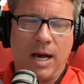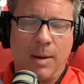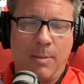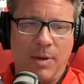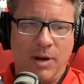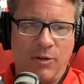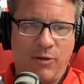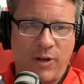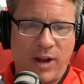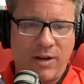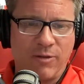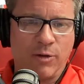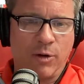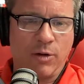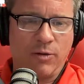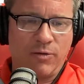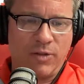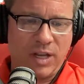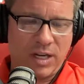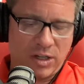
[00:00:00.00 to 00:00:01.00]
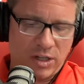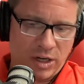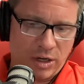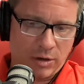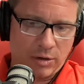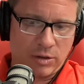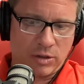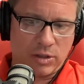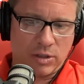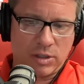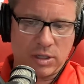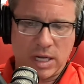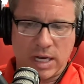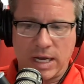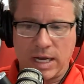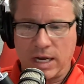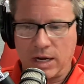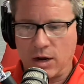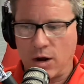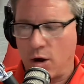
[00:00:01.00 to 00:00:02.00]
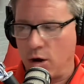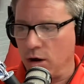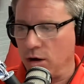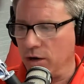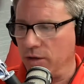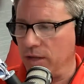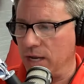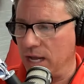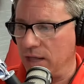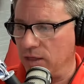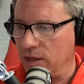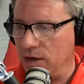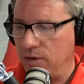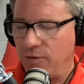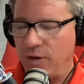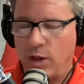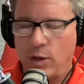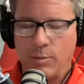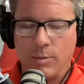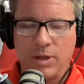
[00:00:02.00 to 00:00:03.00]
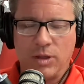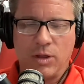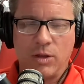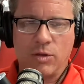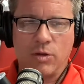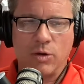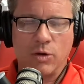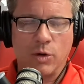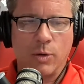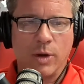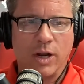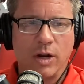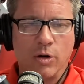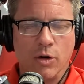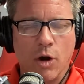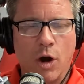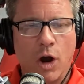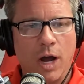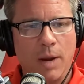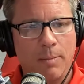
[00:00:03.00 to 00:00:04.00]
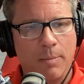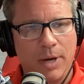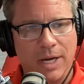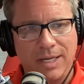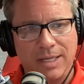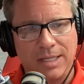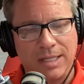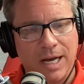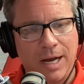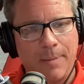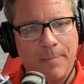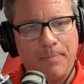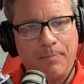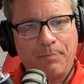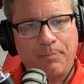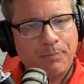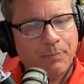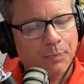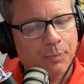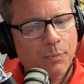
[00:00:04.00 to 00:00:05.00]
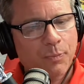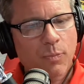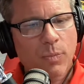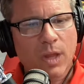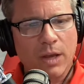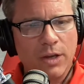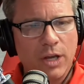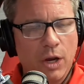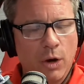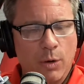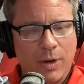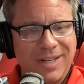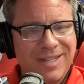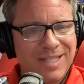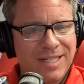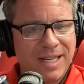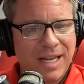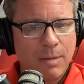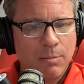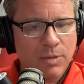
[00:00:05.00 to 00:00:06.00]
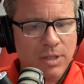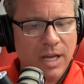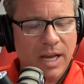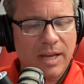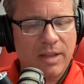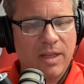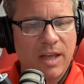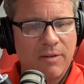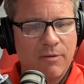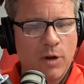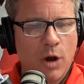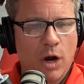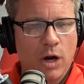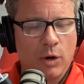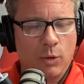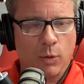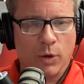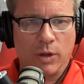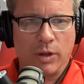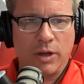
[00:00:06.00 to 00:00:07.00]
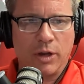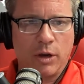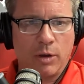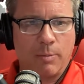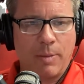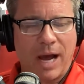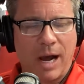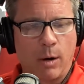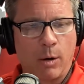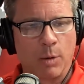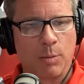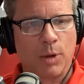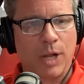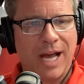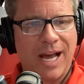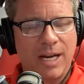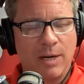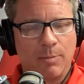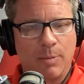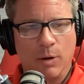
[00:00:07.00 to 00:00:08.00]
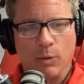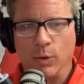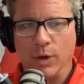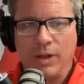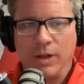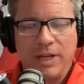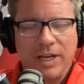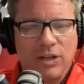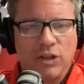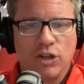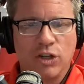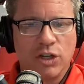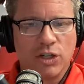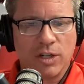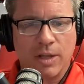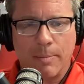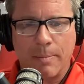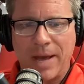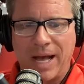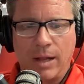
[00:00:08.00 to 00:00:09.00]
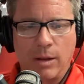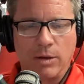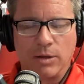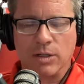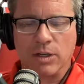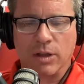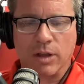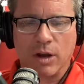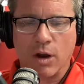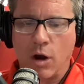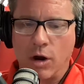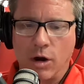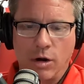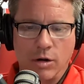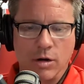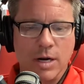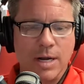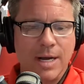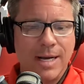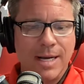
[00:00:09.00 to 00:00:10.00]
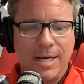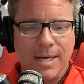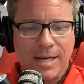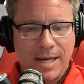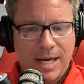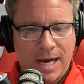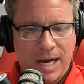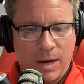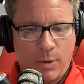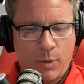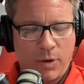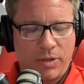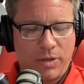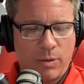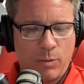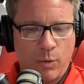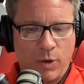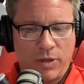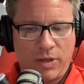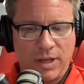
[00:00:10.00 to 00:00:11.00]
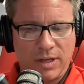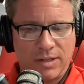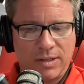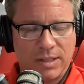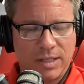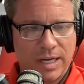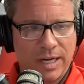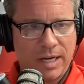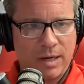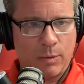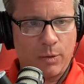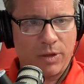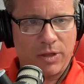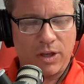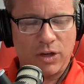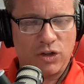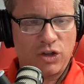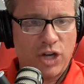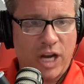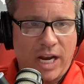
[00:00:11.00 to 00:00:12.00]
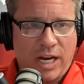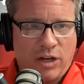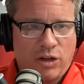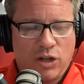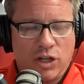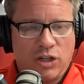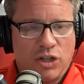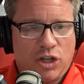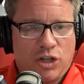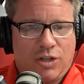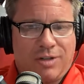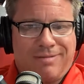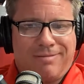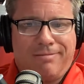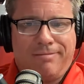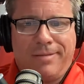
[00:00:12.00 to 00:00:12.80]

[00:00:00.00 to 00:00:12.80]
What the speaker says: in favor of this year's car and the development that they're doing or not. But, it seems like they've got a really good power plant, but really it's just the balance of the car with this change. It just,